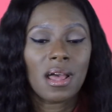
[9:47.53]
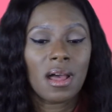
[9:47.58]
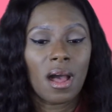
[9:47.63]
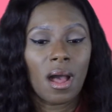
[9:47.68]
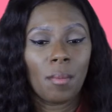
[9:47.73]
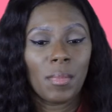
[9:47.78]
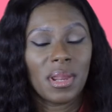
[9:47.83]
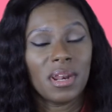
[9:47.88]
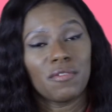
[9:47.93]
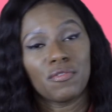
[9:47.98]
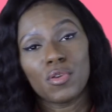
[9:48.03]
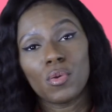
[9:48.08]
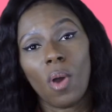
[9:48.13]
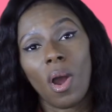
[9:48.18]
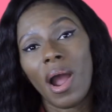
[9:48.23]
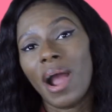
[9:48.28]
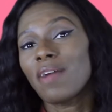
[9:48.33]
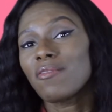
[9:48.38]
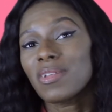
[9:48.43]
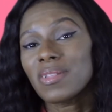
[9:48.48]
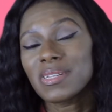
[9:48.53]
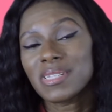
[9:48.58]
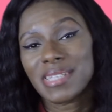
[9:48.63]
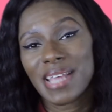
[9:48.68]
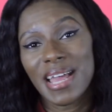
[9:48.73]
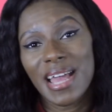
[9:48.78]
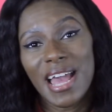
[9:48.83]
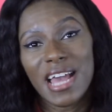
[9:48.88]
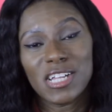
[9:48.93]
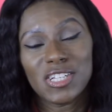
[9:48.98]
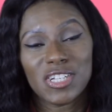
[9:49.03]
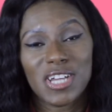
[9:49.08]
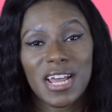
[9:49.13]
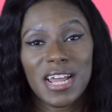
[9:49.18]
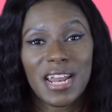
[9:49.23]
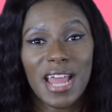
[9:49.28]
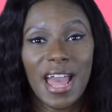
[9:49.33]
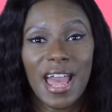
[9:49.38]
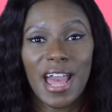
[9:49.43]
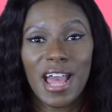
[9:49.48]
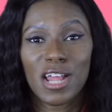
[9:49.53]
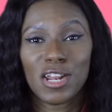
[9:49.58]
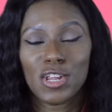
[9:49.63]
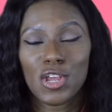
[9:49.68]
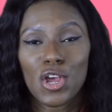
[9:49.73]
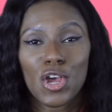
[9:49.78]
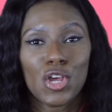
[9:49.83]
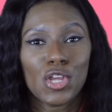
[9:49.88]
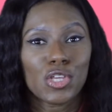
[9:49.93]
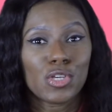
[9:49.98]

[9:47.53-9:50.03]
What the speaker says: And if you are a real estate agent and